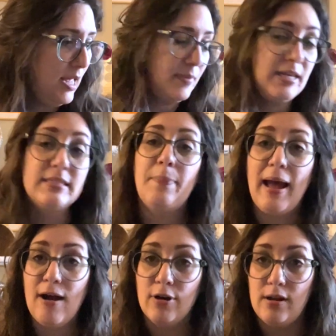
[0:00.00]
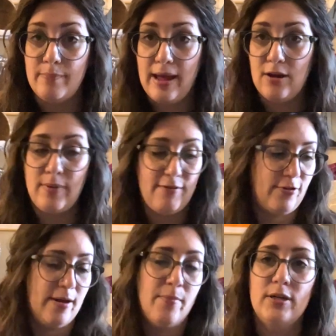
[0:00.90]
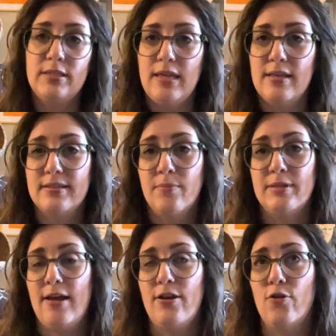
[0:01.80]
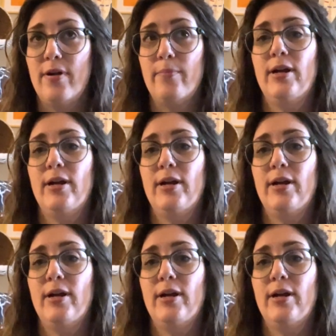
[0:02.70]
Is A Power Unbound by Freya Marsky. This comes out in November.